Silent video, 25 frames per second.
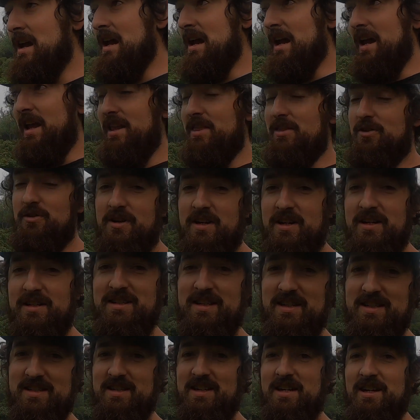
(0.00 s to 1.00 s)
and they'll get it
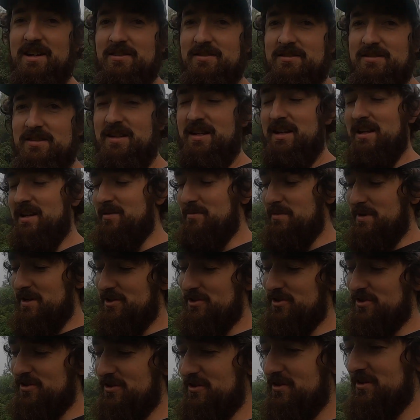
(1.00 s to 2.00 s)
tested out and make
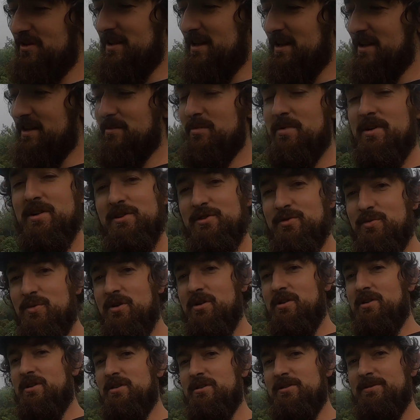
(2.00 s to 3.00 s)
sure that the bunks
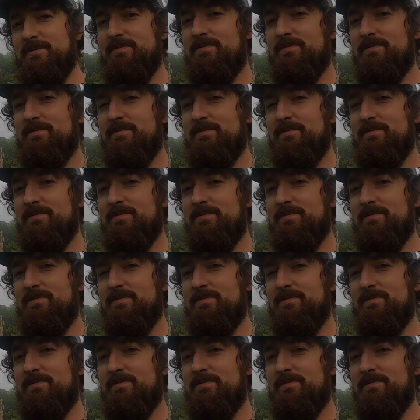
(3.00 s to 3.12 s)
work.